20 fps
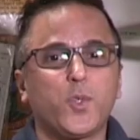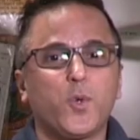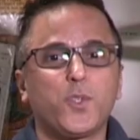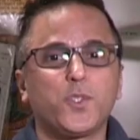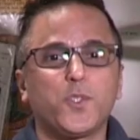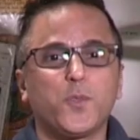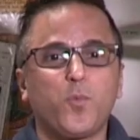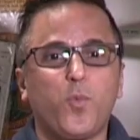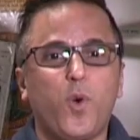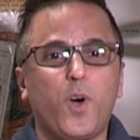
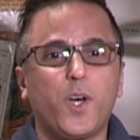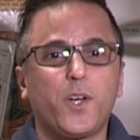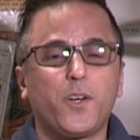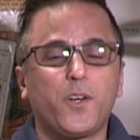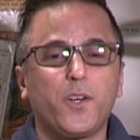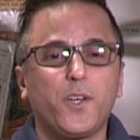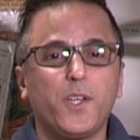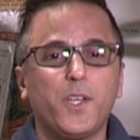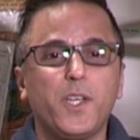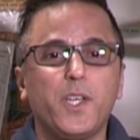source of
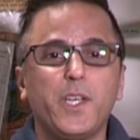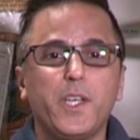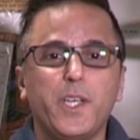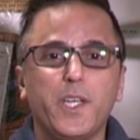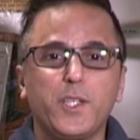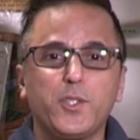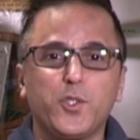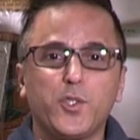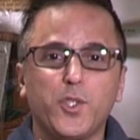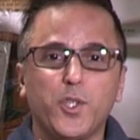water,
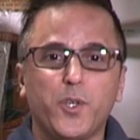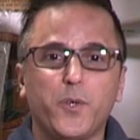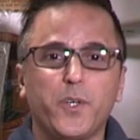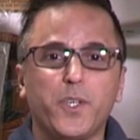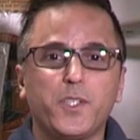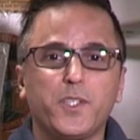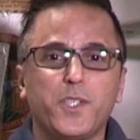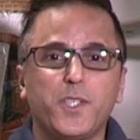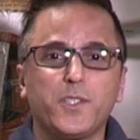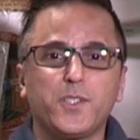as
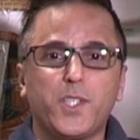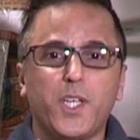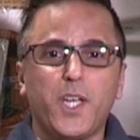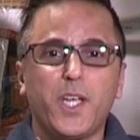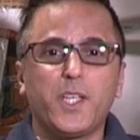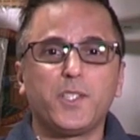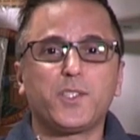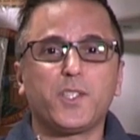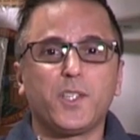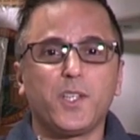urine
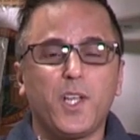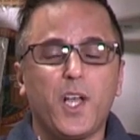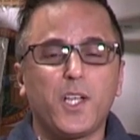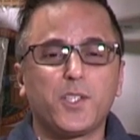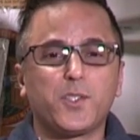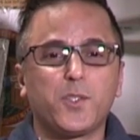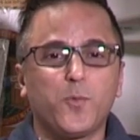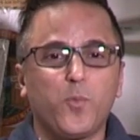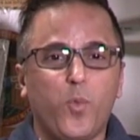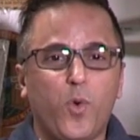contains
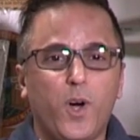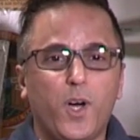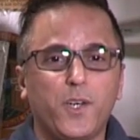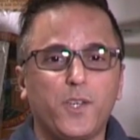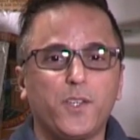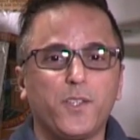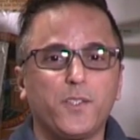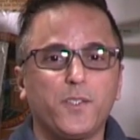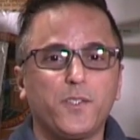lots of water.